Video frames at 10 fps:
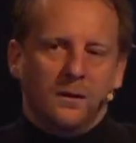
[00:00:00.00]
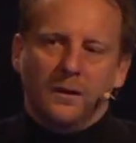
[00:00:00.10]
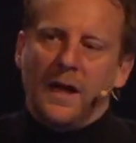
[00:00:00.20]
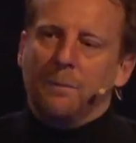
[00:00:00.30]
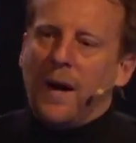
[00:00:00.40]

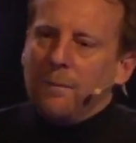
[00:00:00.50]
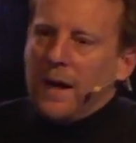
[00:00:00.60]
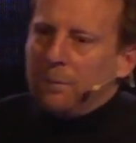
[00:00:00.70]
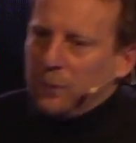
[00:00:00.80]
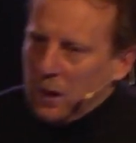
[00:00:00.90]
And by
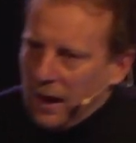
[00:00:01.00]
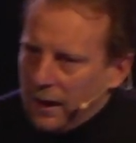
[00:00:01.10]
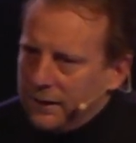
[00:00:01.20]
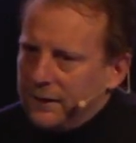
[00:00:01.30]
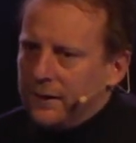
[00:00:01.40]
my
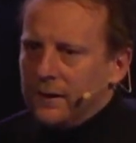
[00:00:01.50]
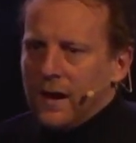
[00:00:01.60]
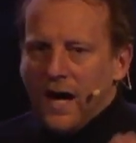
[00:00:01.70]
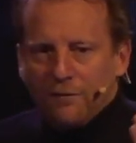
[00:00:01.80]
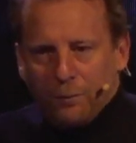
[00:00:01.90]
blood,
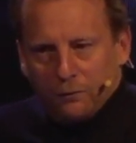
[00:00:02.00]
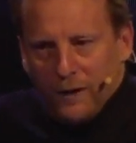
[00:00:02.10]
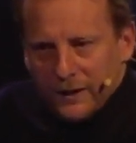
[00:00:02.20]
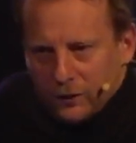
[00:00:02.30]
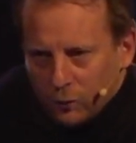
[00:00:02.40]
I
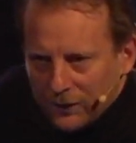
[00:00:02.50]
provide you with